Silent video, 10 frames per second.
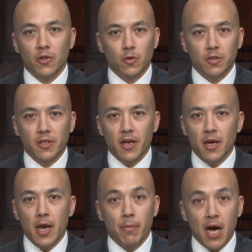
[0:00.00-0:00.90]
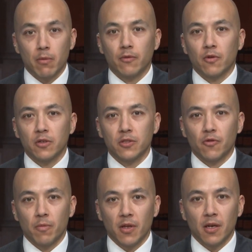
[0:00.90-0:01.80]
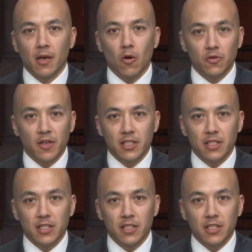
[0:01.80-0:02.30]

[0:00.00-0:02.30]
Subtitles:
which was a Bible verse from the Old